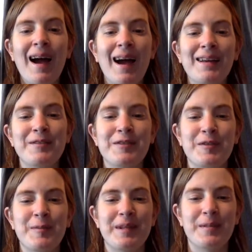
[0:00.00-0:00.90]
Hi
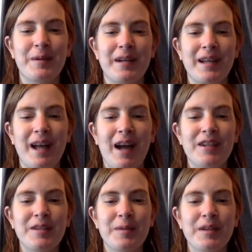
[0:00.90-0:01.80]
YouTube, it's Brittany. I
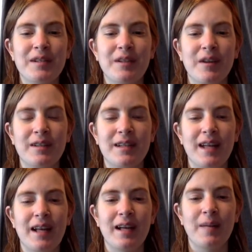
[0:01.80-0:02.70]
just wanted to talk
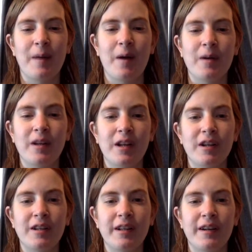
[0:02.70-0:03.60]
today about clutter
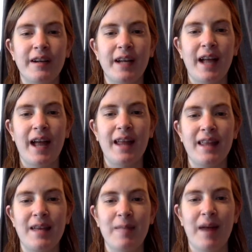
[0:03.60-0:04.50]
clearing and
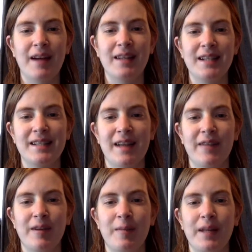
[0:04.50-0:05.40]
the impact that it's
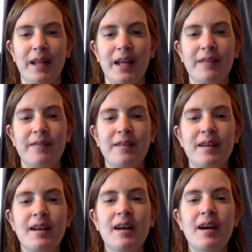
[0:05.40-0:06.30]
having on my life.
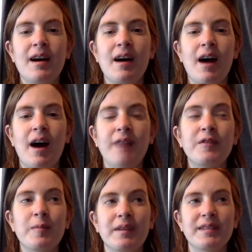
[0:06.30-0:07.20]
A
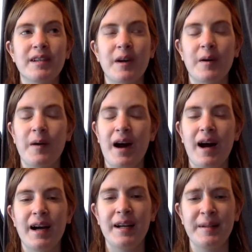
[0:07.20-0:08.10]
few months ago,
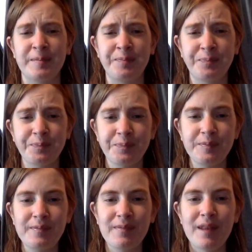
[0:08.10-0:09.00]
I
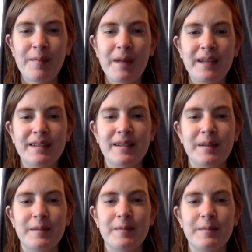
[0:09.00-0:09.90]
made
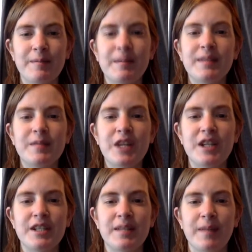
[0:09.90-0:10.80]
some
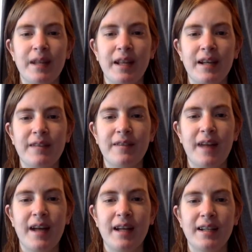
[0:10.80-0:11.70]
changes in my life,
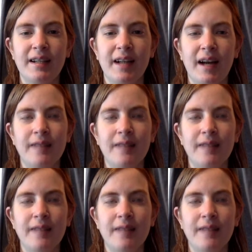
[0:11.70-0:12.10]
and